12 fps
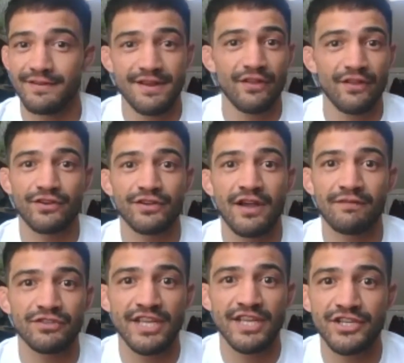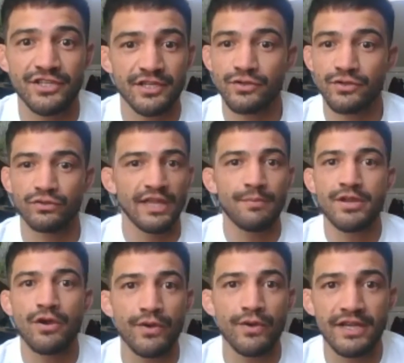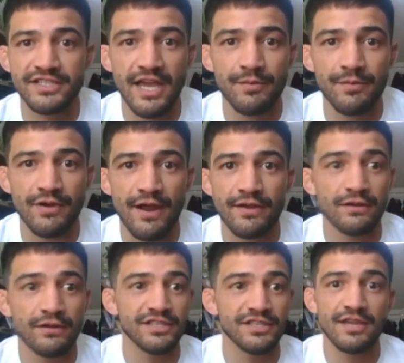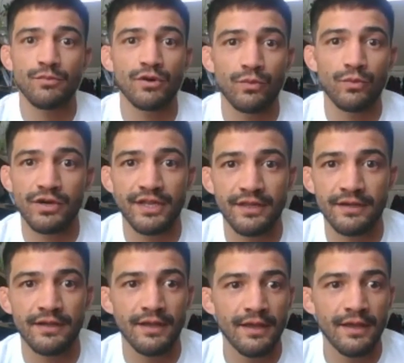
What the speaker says: another good conversation, he's like, dude, let me know next time you're out here. Let's get more work in.